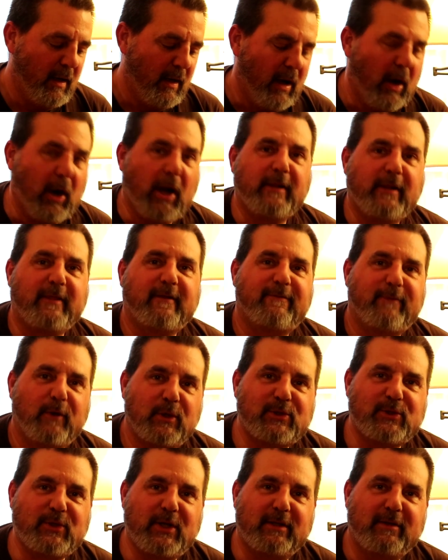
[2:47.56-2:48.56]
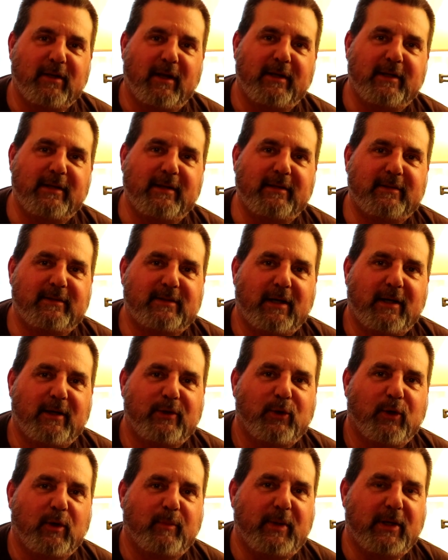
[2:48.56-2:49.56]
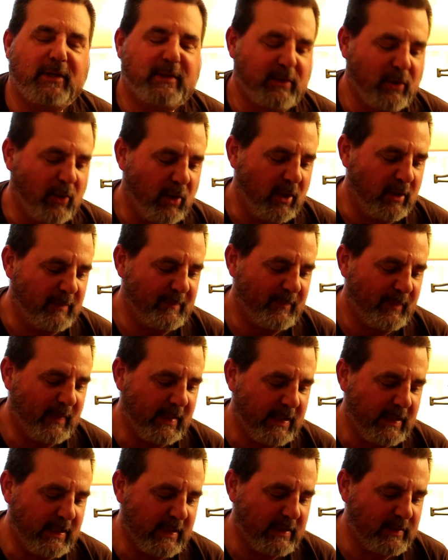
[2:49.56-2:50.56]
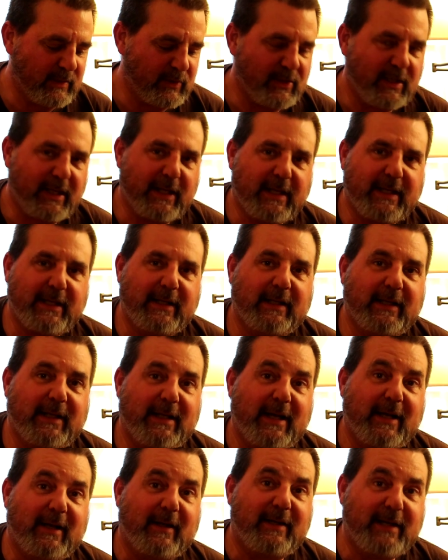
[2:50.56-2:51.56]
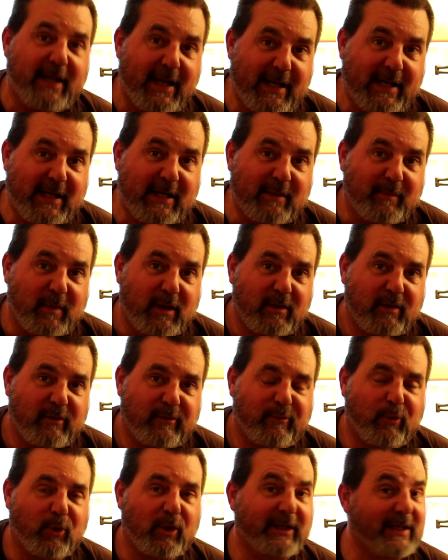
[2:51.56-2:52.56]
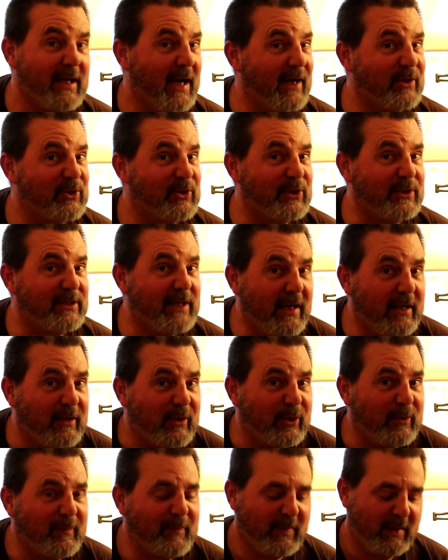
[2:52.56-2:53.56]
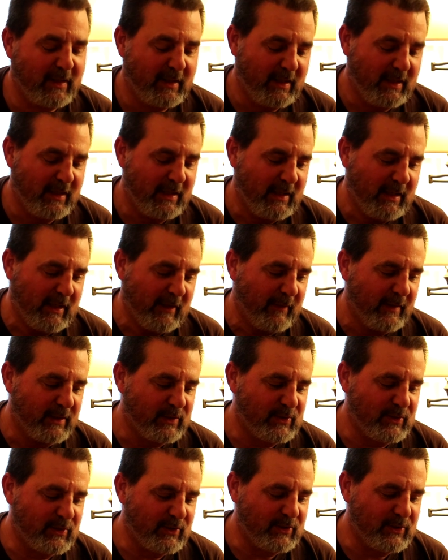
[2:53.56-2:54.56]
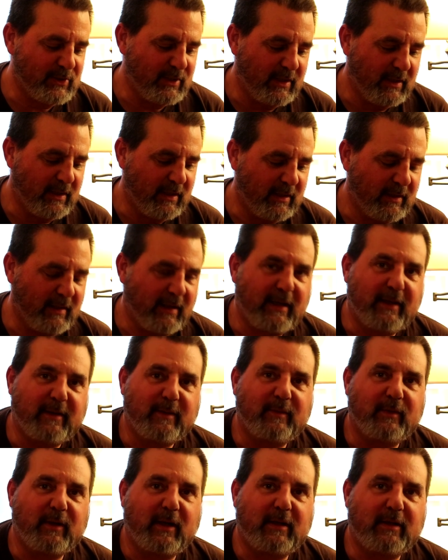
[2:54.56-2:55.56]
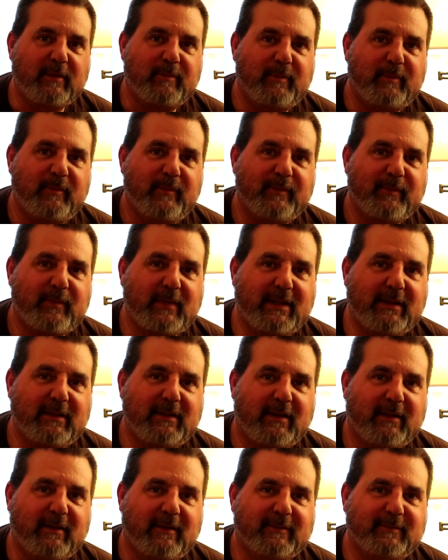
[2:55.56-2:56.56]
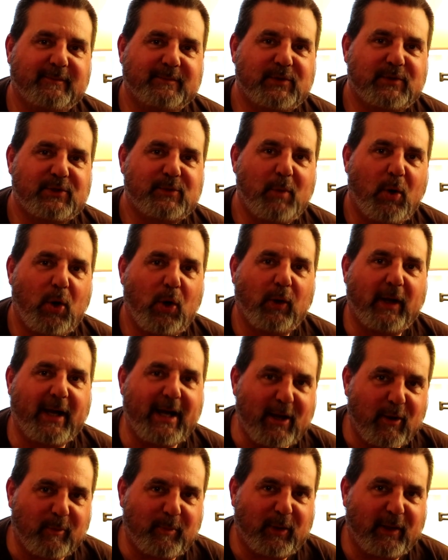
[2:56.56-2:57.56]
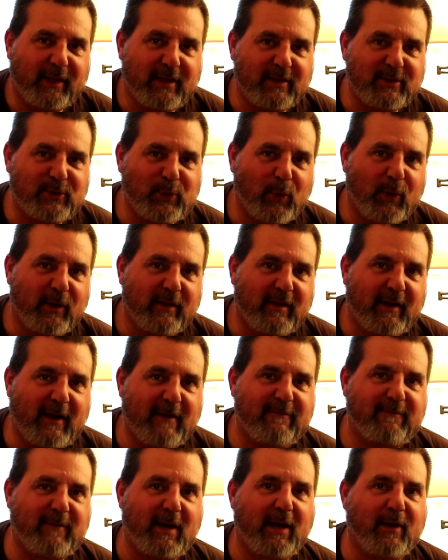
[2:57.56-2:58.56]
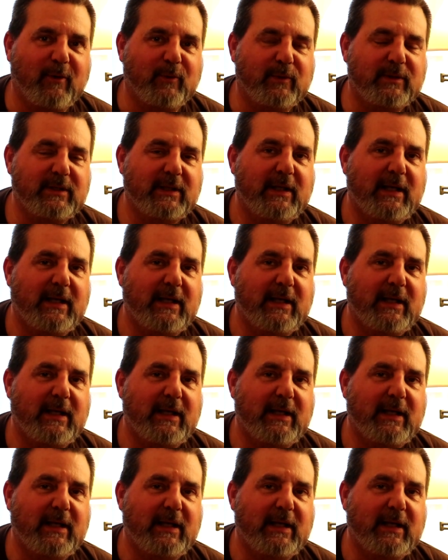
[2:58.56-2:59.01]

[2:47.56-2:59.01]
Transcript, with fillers: All right, the first thing that I need uh, your opinion on is a name for a cache container. This is uh, a, a, a small airplane toy that I found